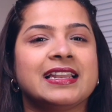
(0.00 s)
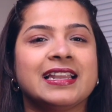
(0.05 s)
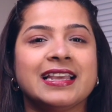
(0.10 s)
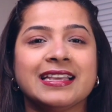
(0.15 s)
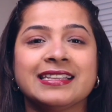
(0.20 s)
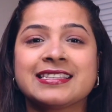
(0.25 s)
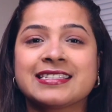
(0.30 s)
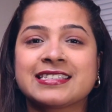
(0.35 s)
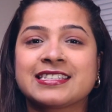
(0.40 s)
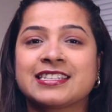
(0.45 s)

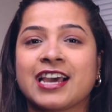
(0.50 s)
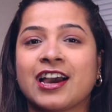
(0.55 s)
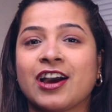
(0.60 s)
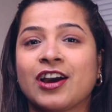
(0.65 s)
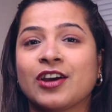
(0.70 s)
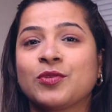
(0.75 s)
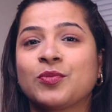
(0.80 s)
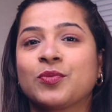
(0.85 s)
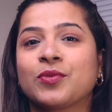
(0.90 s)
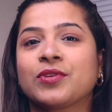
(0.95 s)
Let's
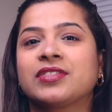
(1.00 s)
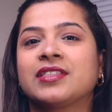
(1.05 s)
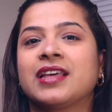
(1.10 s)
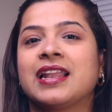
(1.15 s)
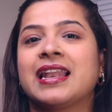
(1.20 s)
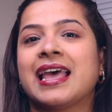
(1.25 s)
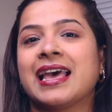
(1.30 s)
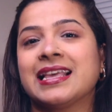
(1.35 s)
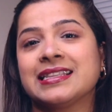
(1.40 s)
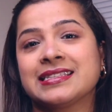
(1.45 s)
start with
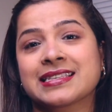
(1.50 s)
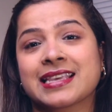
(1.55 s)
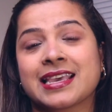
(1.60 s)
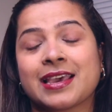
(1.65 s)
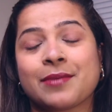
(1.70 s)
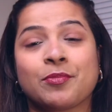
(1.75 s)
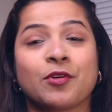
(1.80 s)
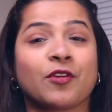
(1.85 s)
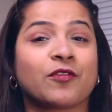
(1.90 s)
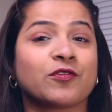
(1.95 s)
the
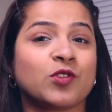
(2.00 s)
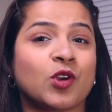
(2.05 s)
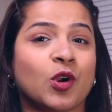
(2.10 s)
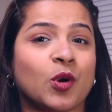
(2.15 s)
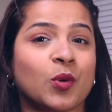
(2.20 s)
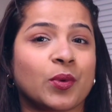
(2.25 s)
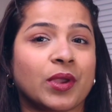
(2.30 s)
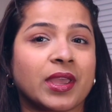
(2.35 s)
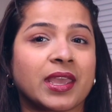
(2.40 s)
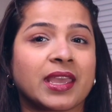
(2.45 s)
landscape of
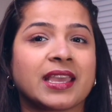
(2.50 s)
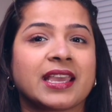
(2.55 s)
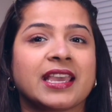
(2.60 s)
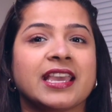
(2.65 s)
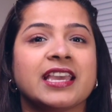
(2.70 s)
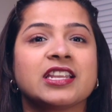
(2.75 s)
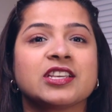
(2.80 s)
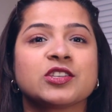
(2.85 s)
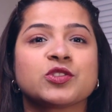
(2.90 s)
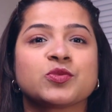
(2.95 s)
Norway.
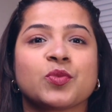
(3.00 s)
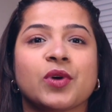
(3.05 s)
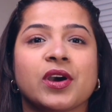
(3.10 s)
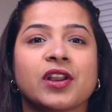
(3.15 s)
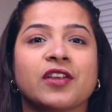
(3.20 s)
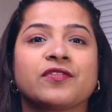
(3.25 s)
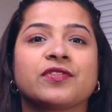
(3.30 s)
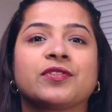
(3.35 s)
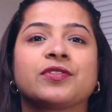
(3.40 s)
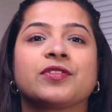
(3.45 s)
It is
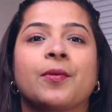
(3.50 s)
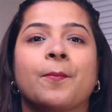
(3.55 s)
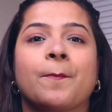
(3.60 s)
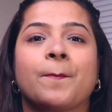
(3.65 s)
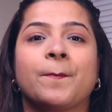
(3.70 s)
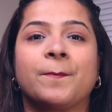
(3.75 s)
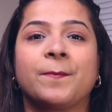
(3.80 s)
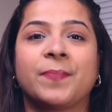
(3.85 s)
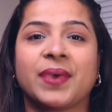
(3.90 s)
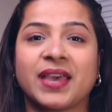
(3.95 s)
one of the
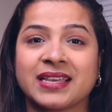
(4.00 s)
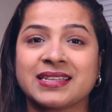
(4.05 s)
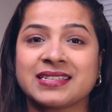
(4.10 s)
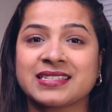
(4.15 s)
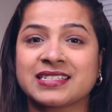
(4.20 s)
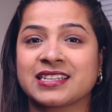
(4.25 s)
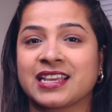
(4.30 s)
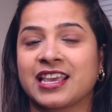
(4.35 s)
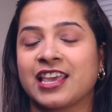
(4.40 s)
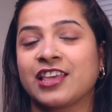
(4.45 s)

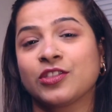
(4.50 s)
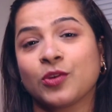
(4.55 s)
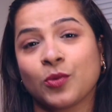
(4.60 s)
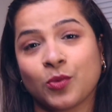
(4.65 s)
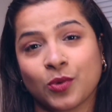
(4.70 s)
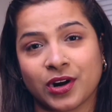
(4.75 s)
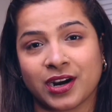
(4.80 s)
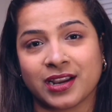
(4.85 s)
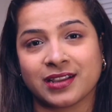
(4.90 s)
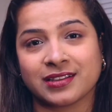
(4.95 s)
best in
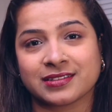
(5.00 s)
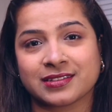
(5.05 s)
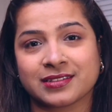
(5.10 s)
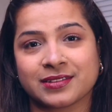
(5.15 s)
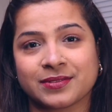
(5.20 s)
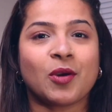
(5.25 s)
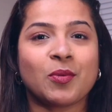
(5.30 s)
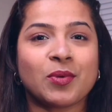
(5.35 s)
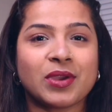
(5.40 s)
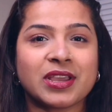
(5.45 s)
the world.
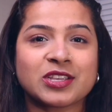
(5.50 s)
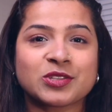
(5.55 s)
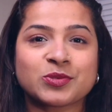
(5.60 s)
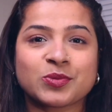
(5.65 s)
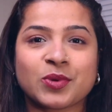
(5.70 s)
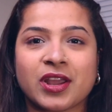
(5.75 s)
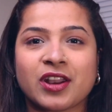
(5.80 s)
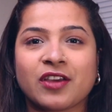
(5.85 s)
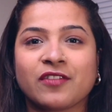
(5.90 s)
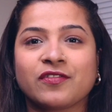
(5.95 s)
Norway
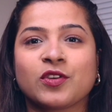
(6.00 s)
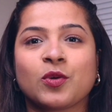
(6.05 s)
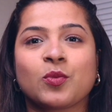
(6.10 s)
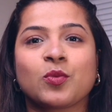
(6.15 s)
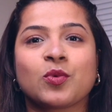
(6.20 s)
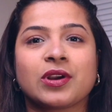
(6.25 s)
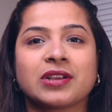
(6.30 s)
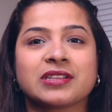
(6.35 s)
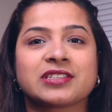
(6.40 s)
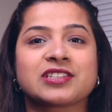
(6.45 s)
is one of
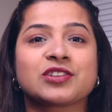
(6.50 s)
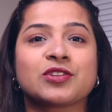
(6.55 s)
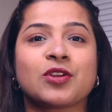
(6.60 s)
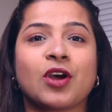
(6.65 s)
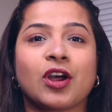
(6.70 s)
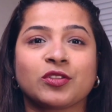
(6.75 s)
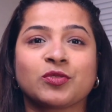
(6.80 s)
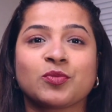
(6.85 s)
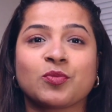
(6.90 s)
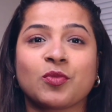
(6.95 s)
the world's
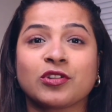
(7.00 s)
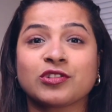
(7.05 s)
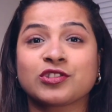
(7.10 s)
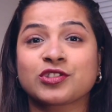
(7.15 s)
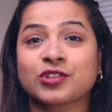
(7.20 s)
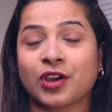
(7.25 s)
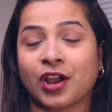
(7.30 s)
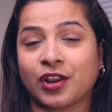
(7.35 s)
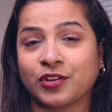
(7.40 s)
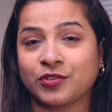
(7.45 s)

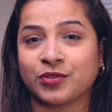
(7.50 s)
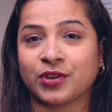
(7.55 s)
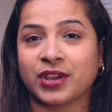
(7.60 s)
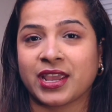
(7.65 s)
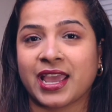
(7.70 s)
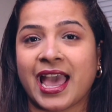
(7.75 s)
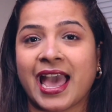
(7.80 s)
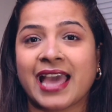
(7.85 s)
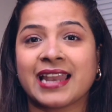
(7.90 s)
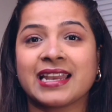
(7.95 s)
northmost
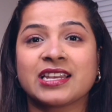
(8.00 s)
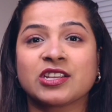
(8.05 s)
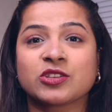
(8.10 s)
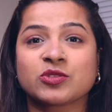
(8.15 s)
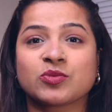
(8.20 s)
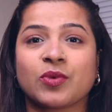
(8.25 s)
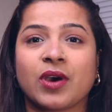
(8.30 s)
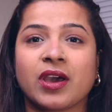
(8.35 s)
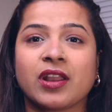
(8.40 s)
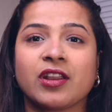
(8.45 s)
country, and it
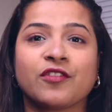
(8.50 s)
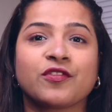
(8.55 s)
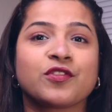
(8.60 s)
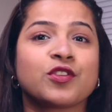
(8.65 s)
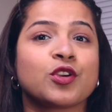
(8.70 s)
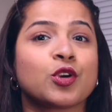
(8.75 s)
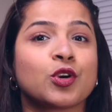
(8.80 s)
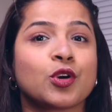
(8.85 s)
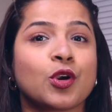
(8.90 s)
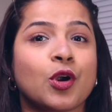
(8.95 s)
is one
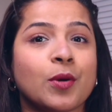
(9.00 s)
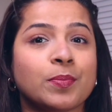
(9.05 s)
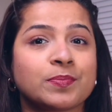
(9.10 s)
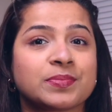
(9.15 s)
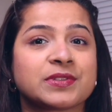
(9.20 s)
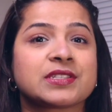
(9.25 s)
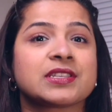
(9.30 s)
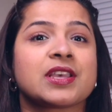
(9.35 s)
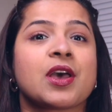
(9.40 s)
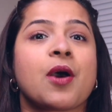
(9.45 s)
of
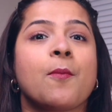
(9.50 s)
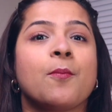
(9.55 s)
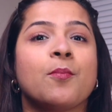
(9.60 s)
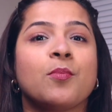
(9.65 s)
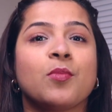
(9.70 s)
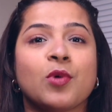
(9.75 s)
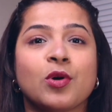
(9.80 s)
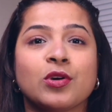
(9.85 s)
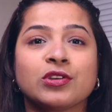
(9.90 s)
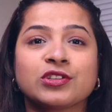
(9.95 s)
Europe's
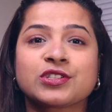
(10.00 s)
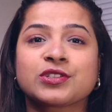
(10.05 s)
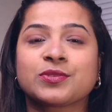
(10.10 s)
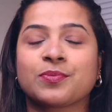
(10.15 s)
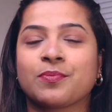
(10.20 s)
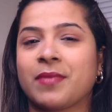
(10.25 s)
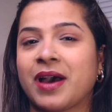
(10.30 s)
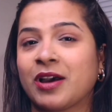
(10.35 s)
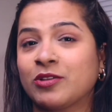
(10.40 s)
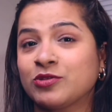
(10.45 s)

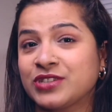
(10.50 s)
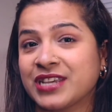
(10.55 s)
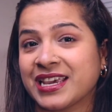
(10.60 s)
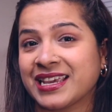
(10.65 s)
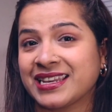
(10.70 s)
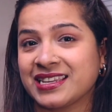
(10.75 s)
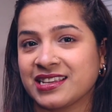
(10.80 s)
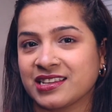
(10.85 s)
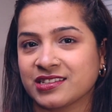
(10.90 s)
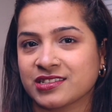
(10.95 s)
most
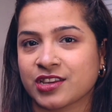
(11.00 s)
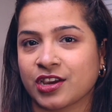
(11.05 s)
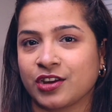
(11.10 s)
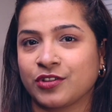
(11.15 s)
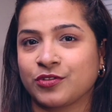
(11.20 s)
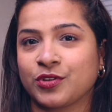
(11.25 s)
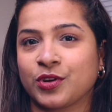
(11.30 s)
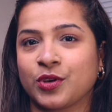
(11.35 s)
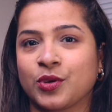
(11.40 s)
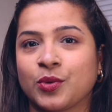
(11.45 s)
mountainous
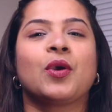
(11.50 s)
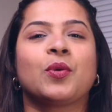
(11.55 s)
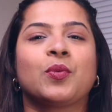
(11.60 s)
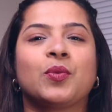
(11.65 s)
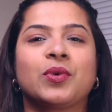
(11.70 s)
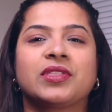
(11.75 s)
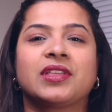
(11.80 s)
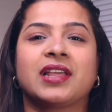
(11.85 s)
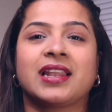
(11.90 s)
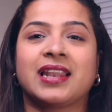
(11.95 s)
countries,
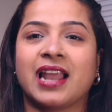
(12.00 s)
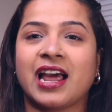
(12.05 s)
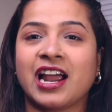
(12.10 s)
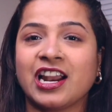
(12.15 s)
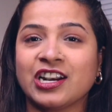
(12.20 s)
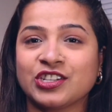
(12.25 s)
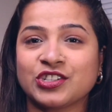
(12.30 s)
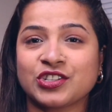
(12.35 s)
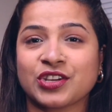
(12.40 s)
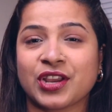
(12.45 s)
with a
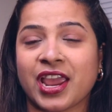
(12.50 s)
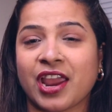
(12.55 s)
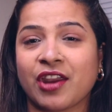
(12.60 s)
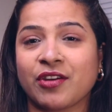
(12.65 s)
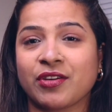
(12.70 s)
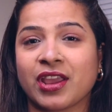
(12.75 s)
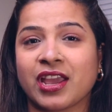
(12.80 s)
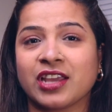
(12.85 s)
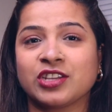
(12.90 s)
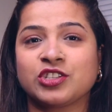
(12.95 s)
large
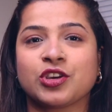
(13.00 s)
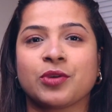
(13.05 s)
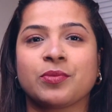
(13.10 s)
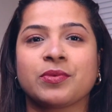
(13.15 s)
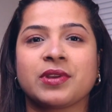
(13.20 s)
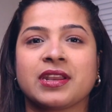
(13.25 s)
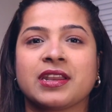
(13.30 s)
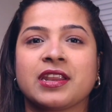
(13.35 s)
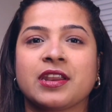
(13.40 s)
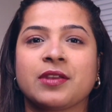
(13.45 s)
area
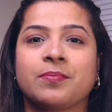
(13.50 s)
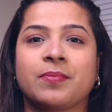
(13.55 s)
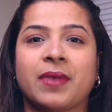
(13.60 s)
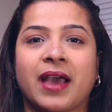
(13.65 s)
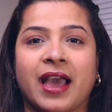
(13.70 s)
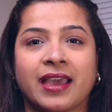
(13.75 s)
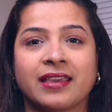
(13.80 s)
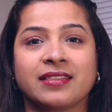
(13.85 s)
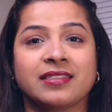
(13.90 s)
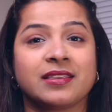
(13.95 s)
dominated
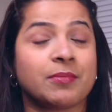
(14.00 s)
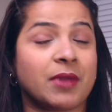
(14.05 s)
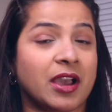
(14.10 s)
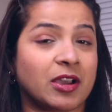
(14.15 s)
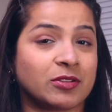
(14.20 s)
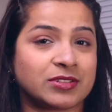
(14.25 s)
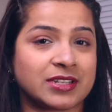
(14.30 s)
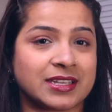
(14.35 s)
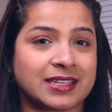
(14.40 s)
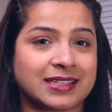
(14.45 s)
by the
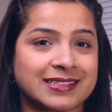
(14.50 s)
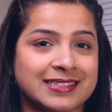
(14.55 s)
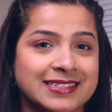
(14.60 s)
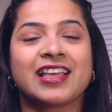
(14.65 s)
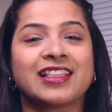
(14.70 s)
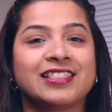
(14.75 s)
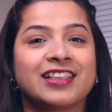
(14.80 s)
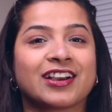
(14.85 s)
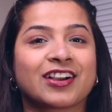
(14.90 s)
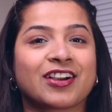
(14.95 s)
mountains.
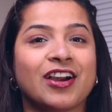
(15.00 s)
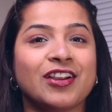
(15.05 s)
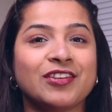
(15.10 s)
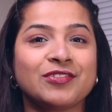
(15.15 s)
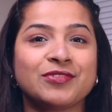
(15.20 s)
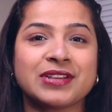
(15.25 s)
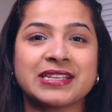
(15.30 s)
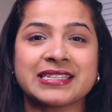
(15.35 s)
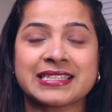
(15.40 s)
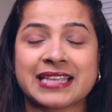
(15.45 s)
The
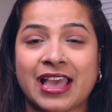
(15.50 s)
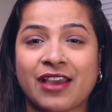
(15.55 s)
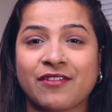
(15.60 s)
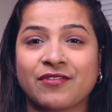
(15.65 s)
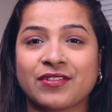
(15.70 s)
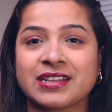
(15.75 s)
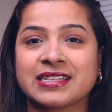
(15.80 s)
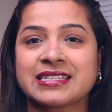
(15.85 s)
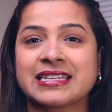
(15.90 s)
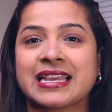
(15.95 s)
country's
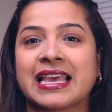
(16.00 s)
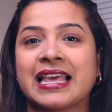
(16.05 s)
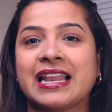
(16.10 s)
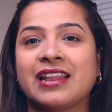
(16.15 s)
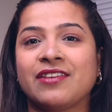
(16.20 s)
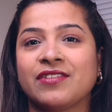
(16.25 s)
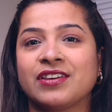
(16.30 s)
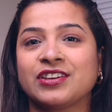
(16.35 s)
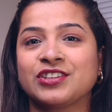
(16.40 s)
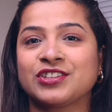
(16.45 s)
average
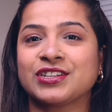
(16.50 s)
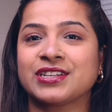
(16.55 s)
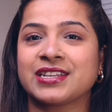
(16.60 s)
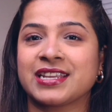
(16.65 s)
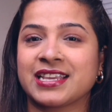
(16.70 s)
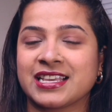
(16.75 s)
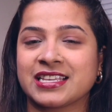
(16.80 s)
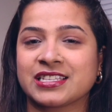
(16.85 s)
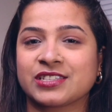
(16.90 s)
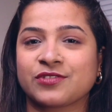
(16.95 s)

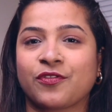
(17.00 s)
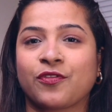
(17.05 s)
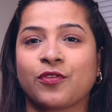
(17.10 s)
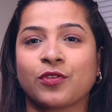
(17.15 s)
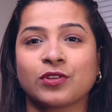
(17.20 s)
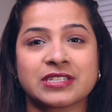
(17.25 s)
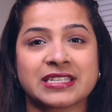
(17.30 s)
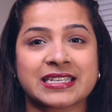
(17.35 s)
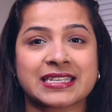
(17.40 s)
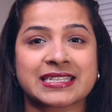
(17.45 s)
elevation is
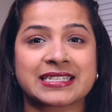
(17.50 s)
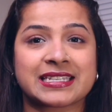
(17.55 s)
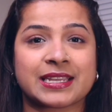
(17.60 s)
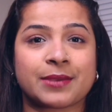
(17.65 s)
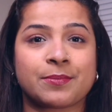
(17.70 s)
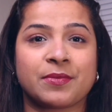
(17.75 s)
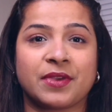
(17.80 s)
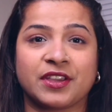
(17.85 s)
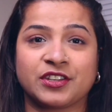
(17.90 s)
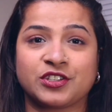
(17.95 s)

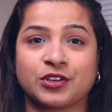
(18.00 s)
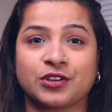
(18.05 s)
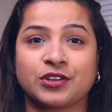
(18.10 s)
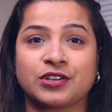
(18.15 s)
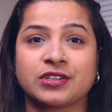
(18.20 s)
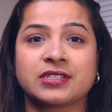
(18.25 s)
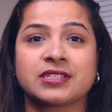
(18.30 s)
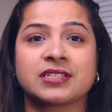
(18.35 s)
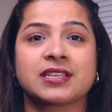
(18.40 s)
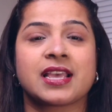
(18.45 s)
460
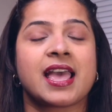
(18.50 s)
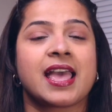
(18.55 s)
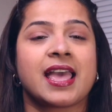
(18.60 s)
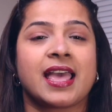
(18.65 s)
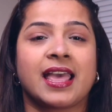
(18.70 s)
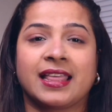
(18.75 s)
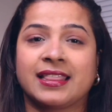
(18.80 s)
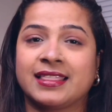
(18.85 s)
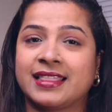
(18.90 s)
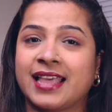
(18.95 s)
meters,
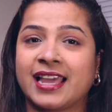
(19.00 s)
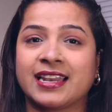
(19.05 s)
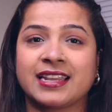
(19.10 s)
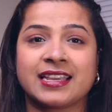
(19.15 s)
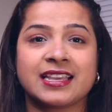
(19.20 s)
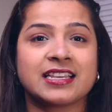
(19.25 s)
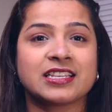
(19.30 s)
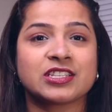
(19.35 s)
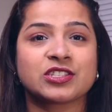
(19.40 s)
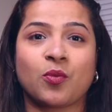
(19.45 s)
that
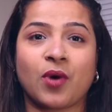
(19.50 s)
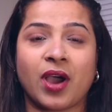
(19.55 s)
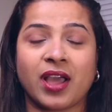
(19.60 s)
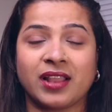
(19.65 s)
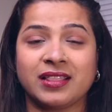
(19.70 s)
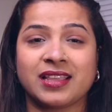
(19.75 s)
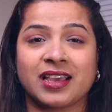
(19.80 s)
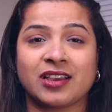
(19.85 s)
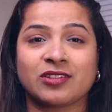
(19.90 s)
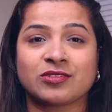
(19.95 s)
is
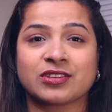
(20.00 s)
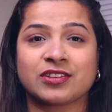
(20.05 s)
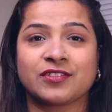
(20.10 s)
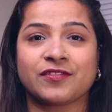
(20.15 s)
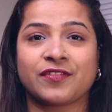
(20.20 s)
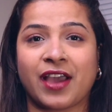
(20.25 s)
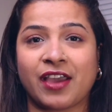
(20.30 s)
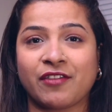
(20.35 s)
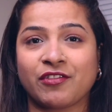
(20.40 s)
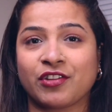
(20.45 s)

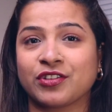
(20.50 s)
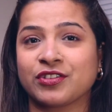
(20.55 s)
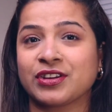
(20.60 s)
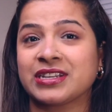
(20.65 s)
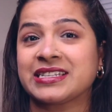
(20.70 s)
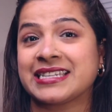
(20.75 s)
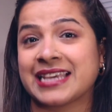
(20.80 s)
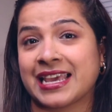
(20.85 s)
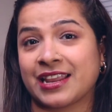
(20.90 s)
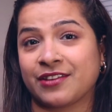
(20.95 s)

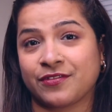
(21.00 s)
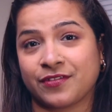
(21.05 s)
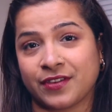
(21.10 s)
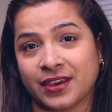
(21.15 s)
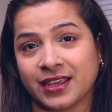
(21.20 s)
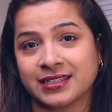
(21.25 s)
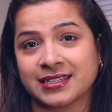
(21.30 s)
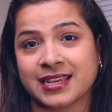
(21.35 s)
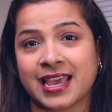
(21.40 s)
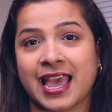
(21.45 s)
1,510
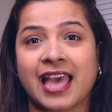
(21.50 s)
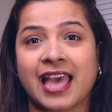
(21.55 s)
feet,